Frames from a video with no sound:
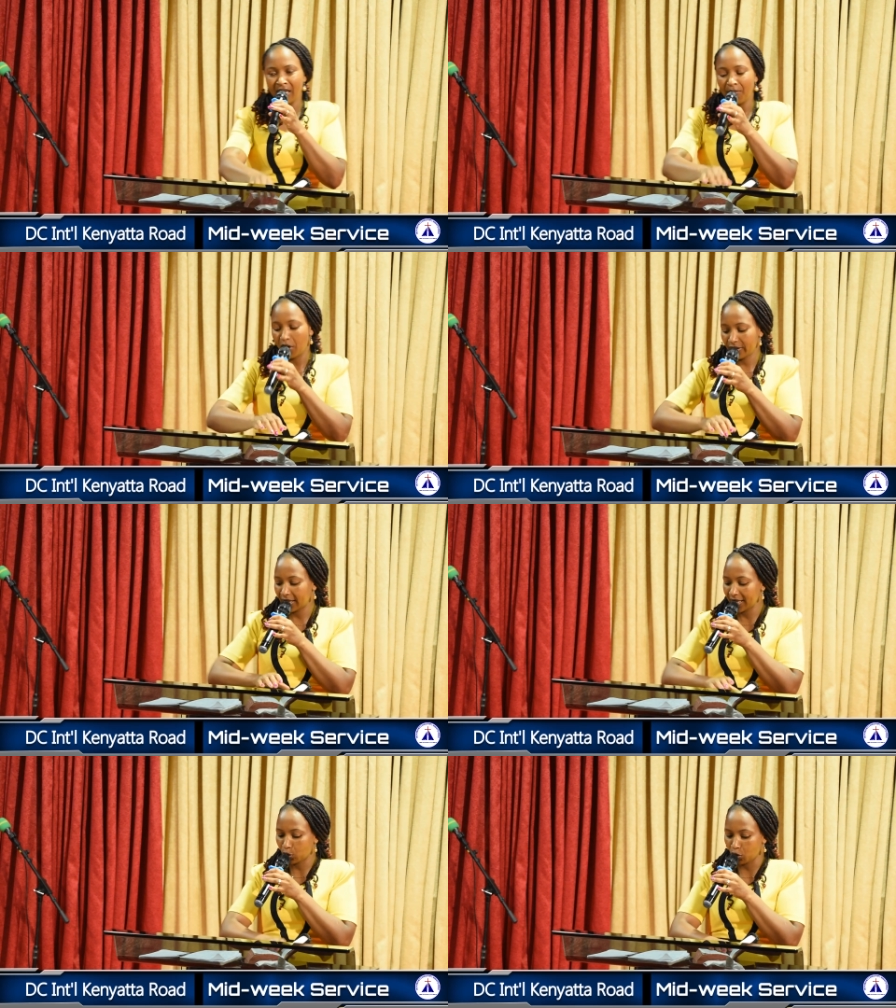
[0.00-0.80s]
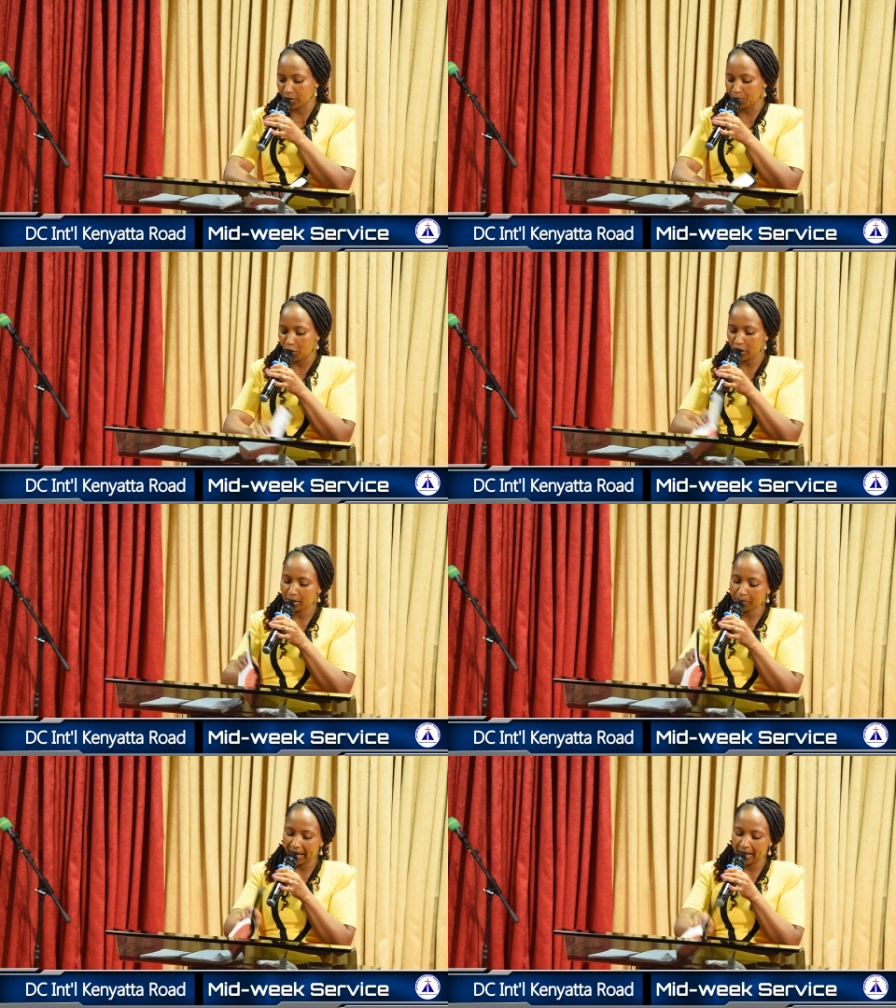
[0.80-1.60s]
Moses was born
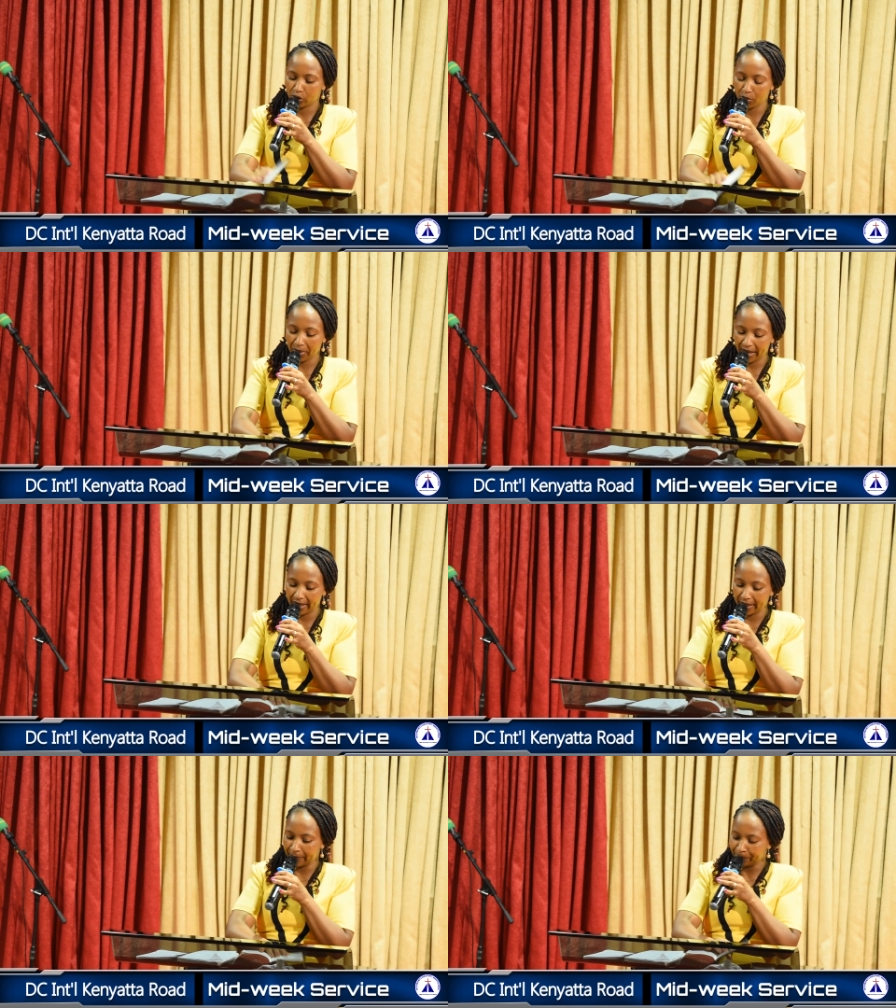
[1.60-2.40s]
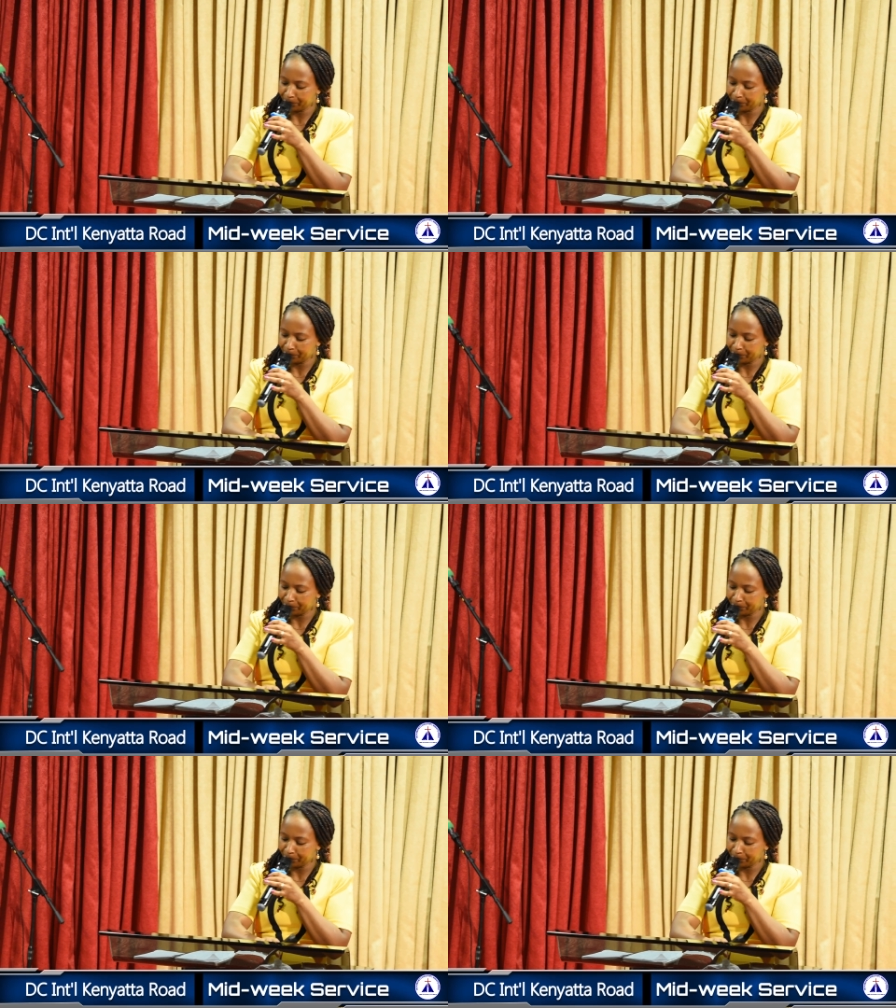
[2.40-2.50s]
by, by,